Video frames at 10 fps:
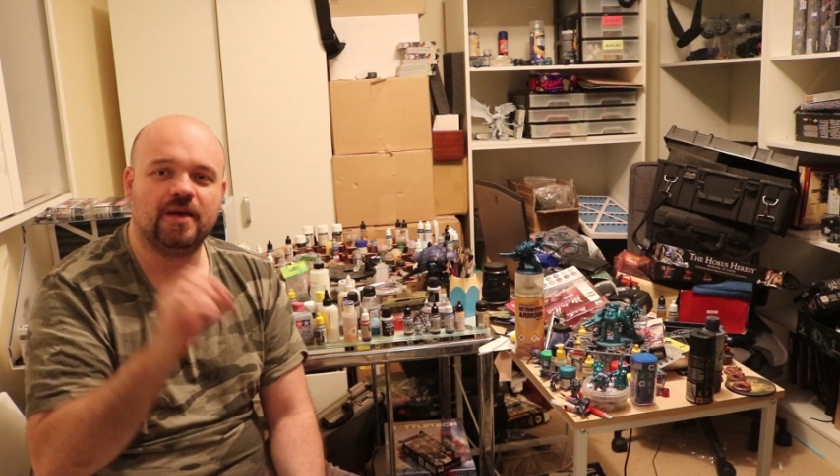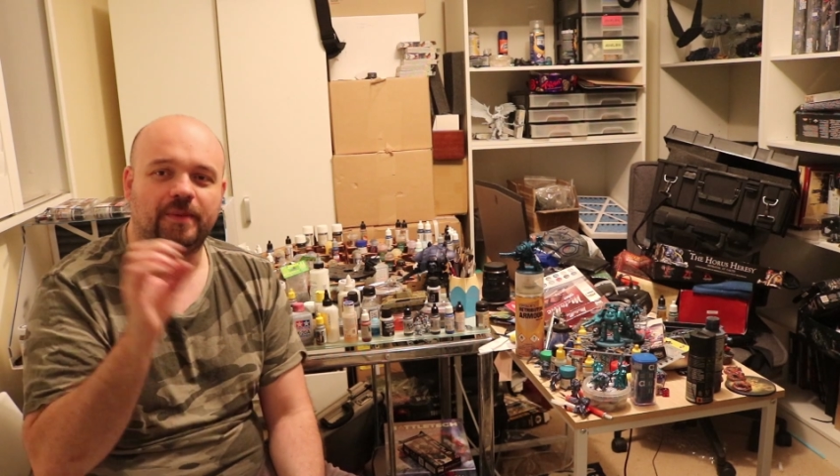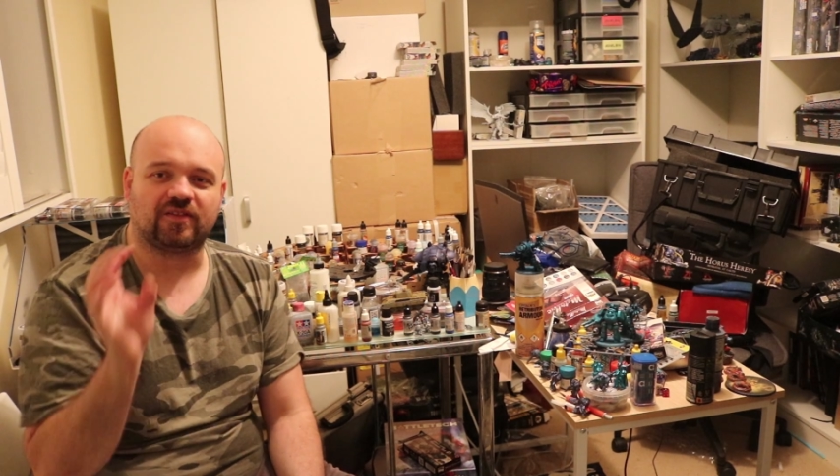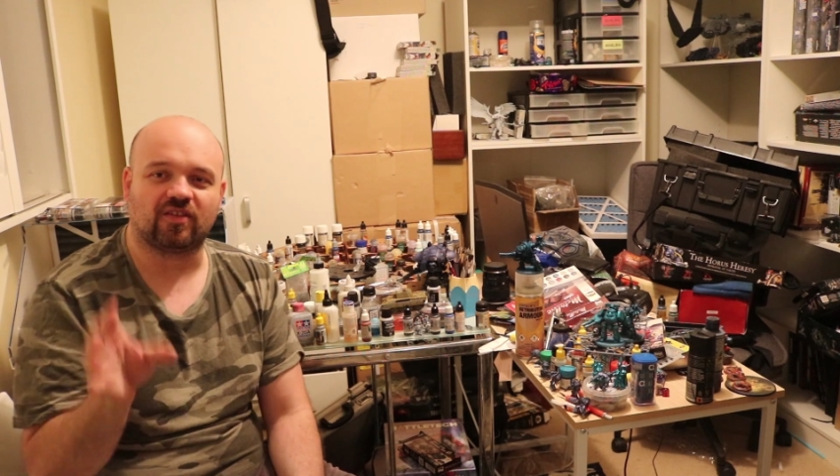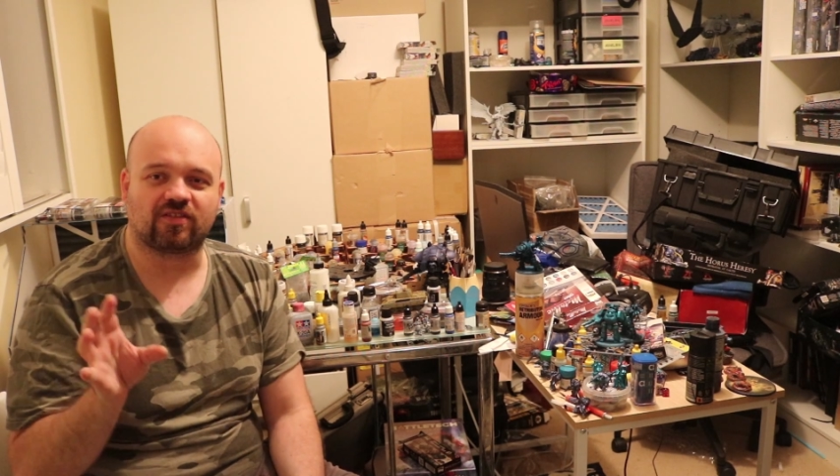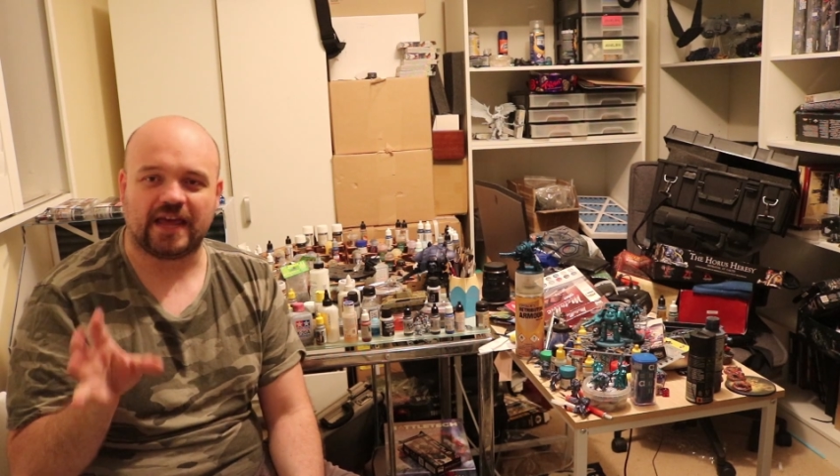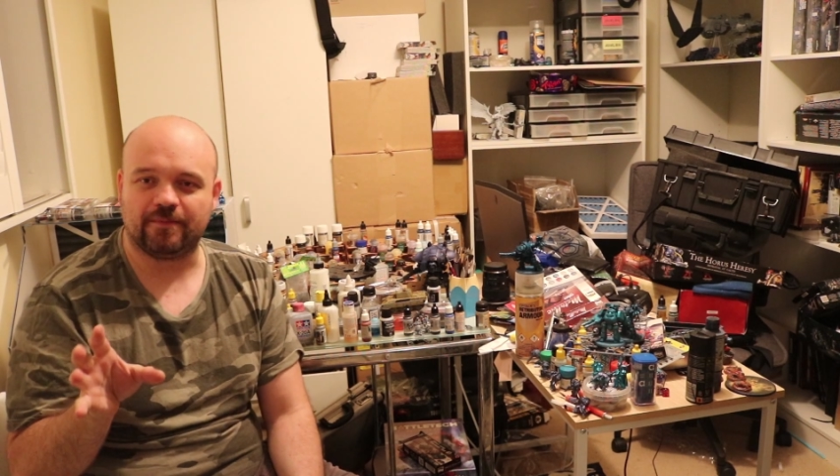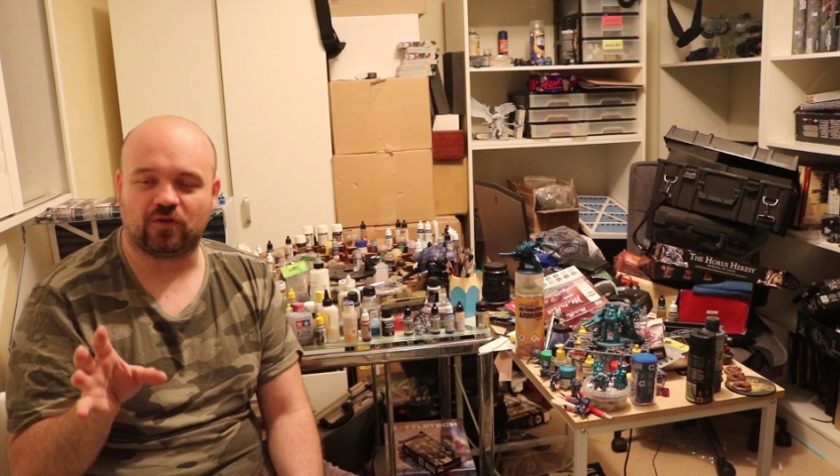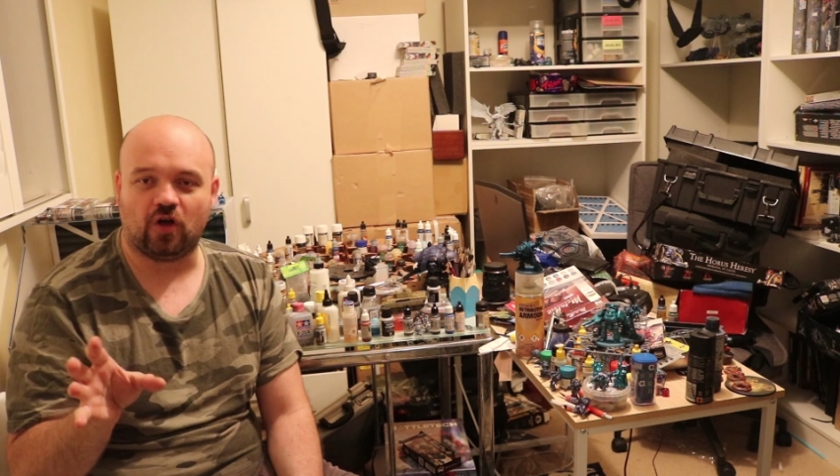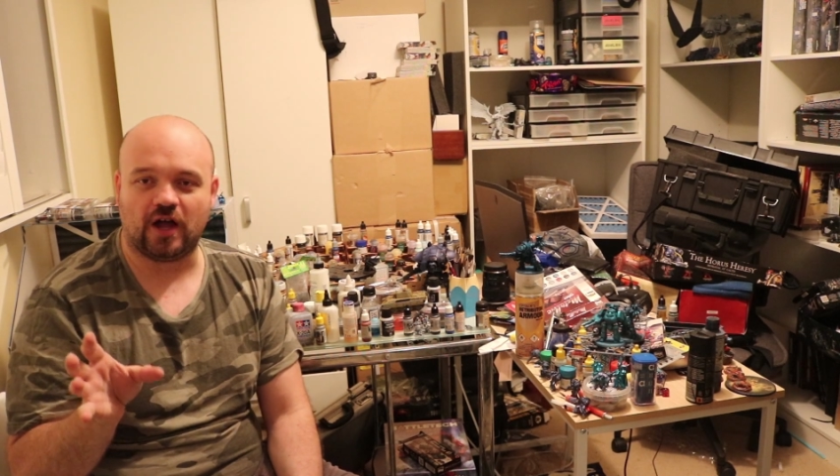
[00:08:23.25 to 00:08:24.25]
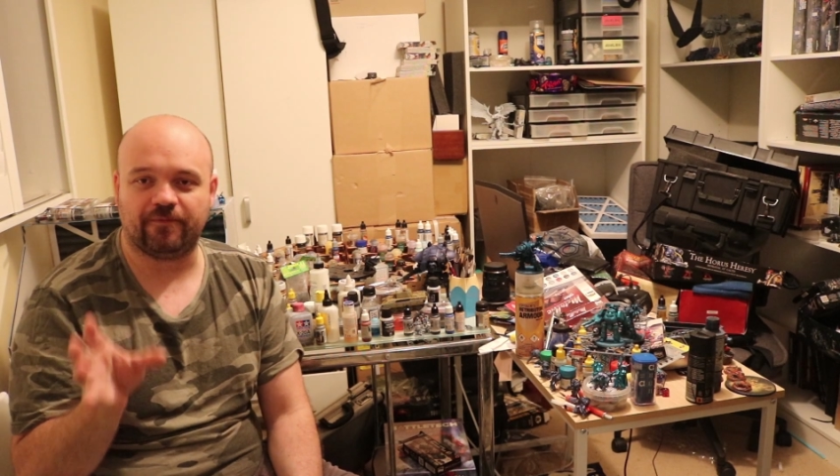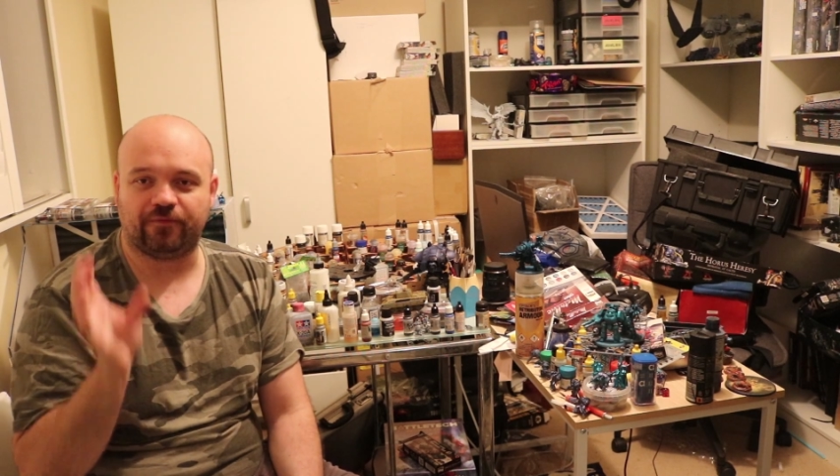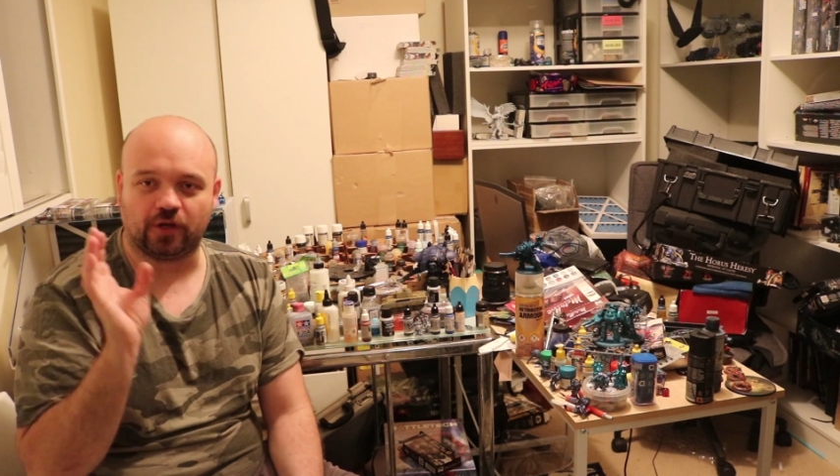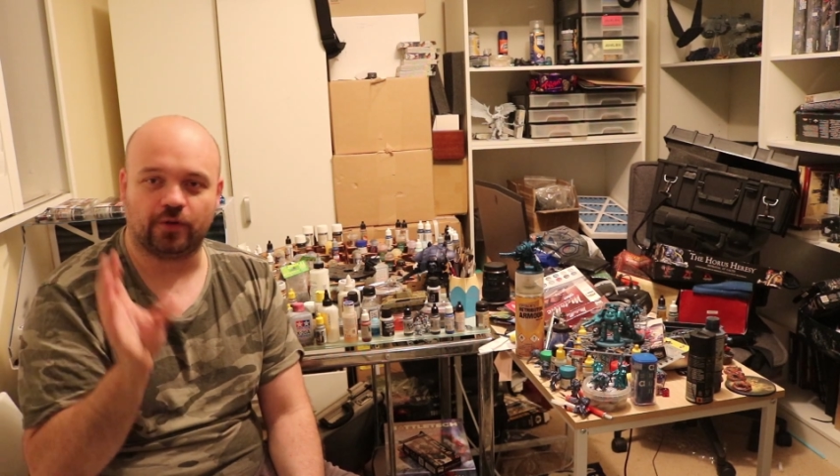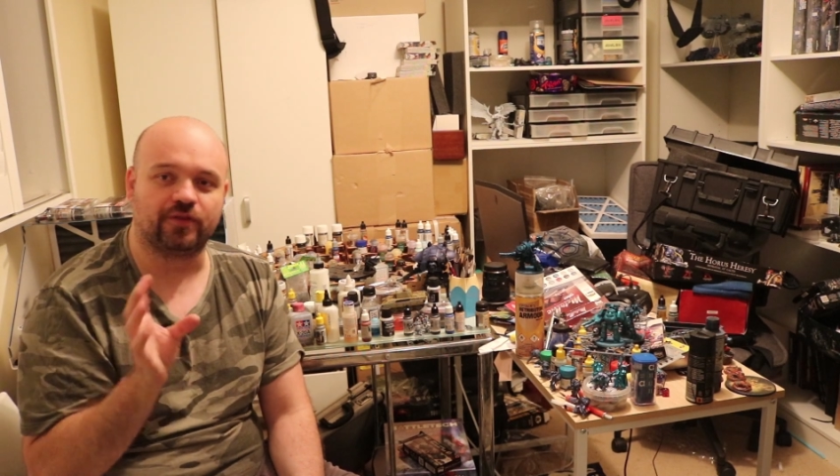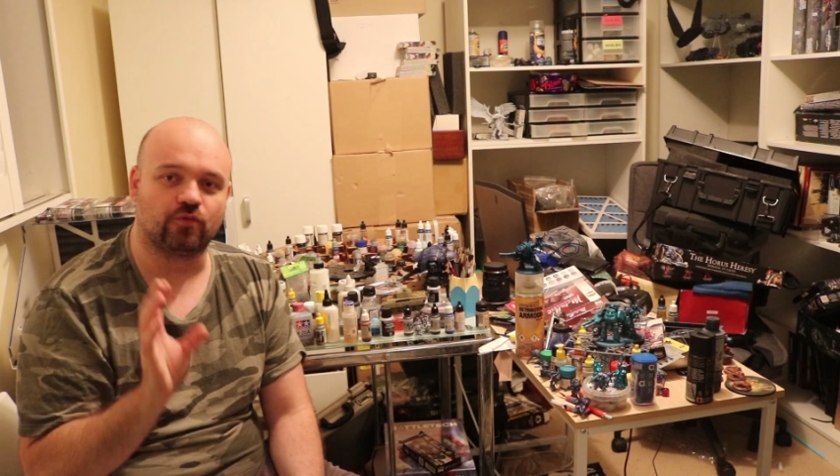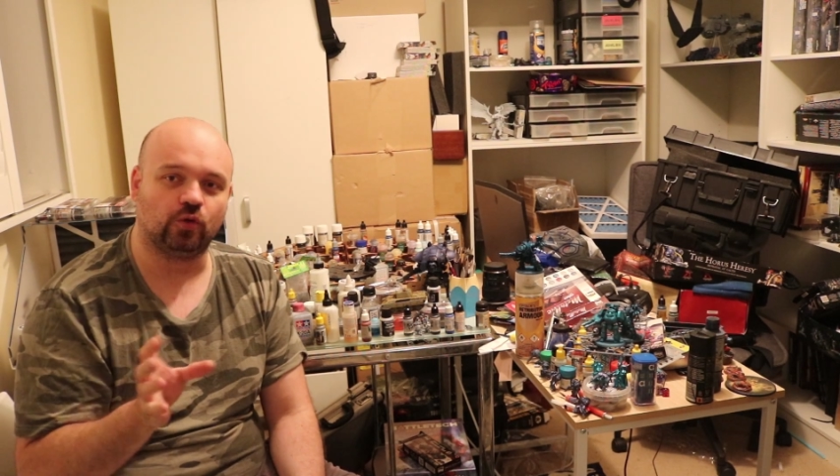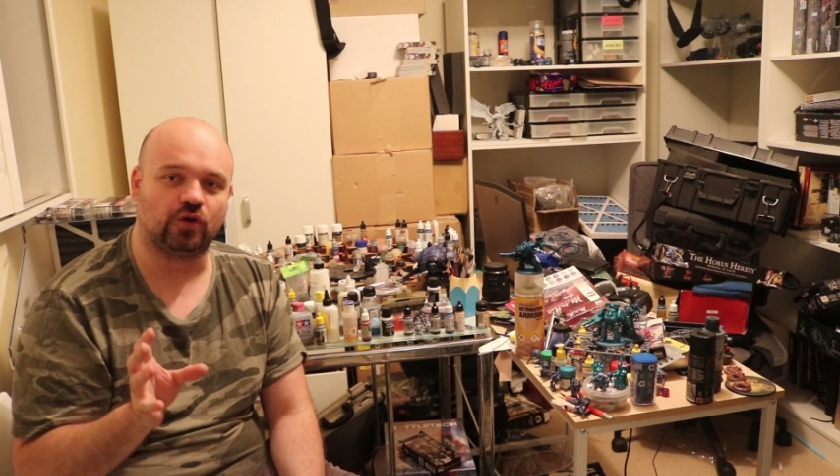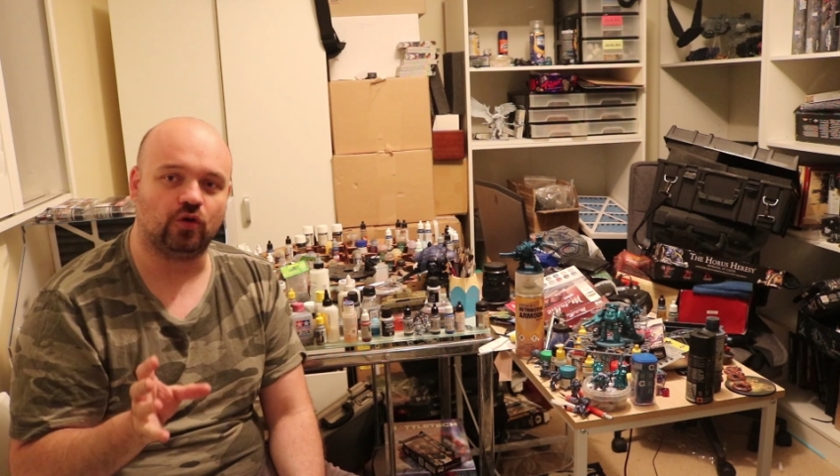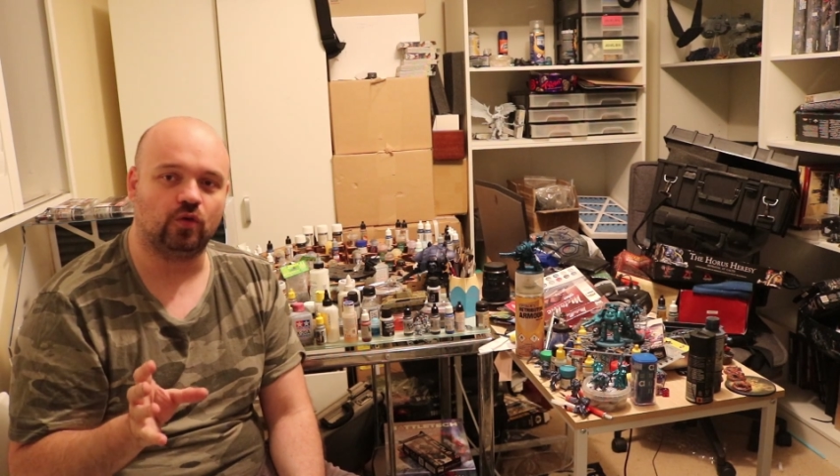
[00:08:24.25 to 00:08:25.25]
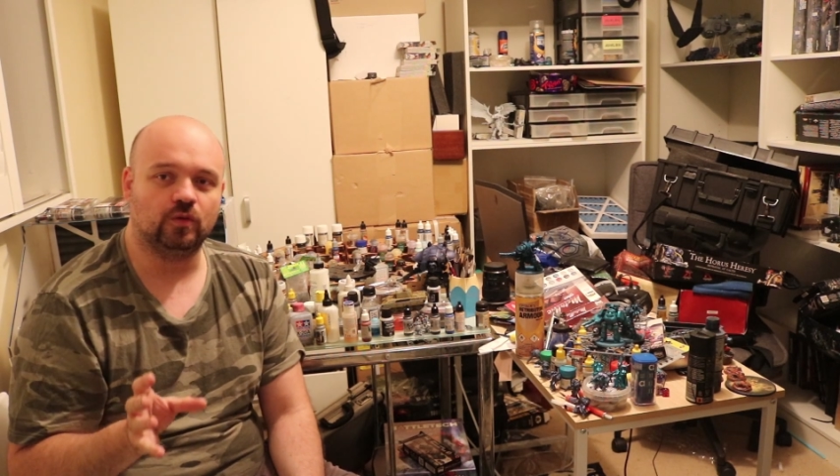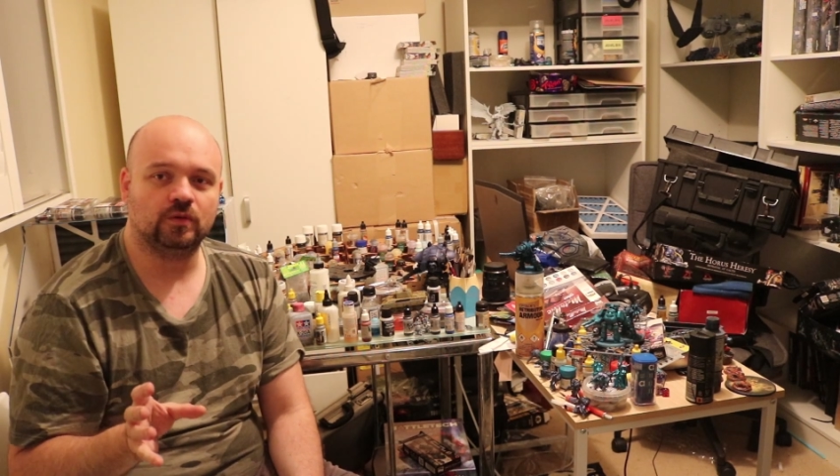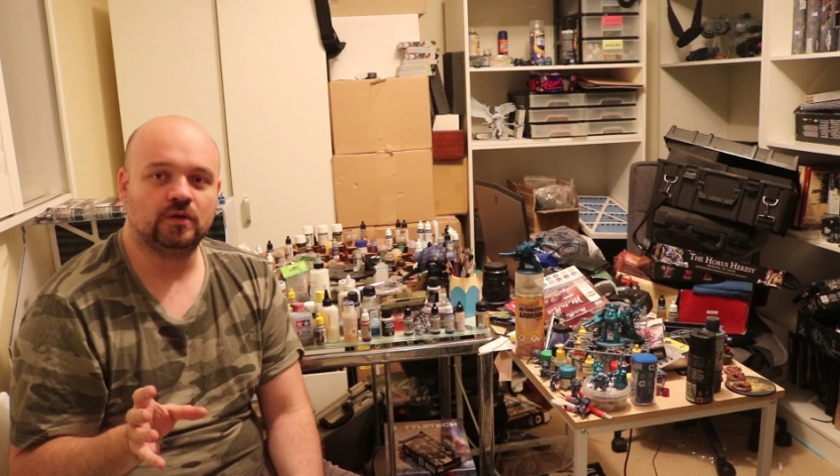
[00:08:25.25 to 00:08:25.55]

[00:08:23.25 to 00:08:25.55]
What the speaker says: but at the same time following the rule of cool.